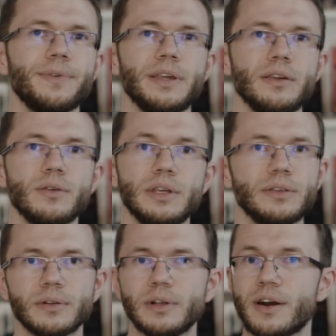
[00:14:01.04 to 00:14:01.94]
thing you
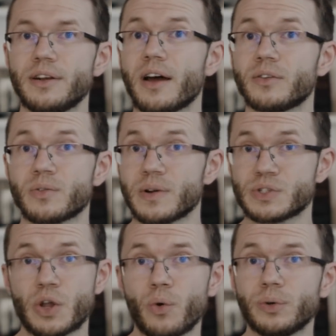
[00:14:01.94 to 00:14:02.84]
need to learn are
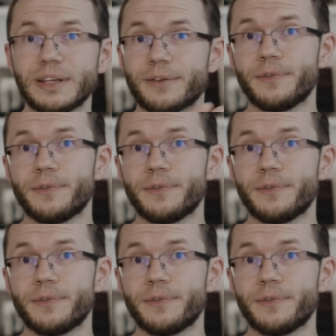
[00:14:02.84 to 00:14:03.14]
transcoding